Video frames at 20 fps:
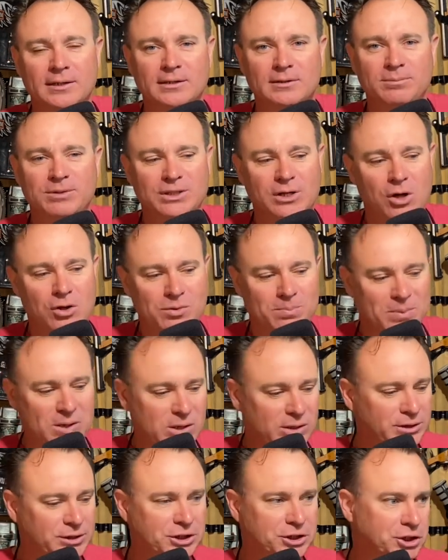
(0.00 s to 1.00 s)
I mean, all the
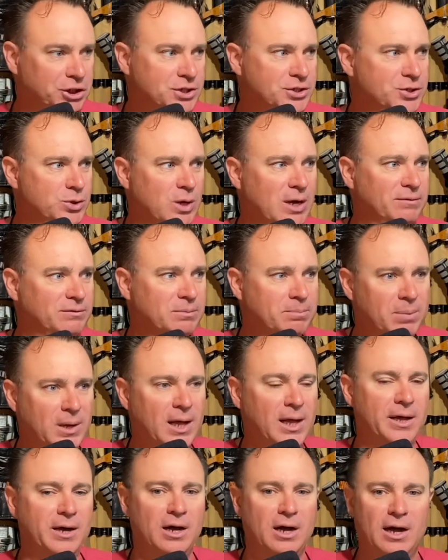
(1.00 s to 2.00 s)
politicians you have to
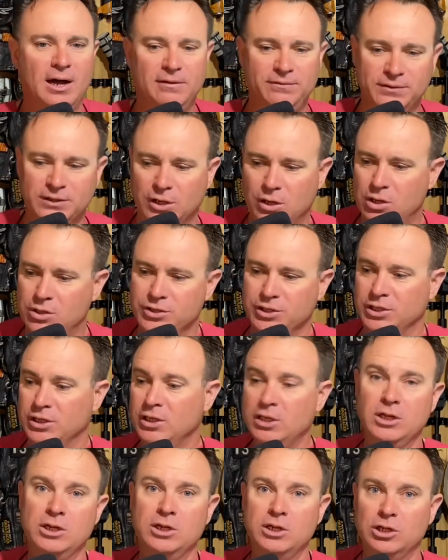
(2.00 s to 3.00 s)
buy off and all the
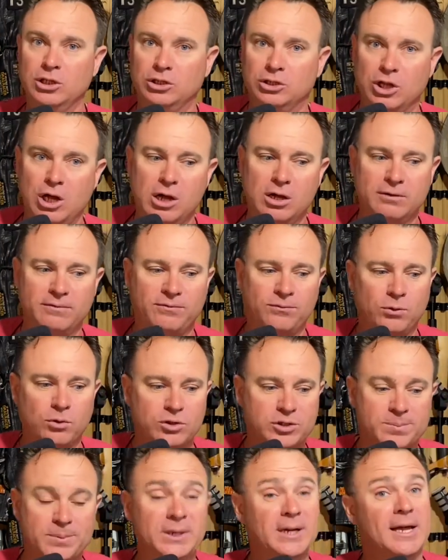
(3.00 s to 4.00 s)
law
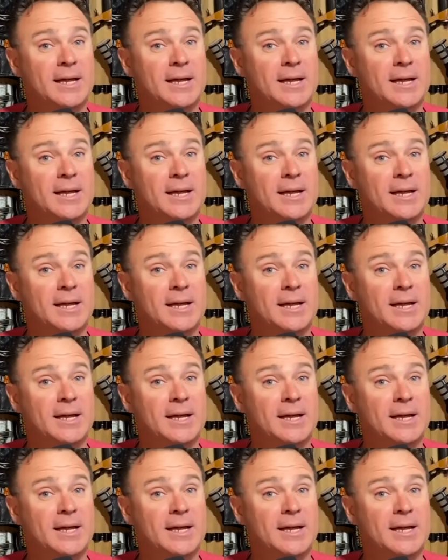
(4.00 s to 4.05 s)
enforcement.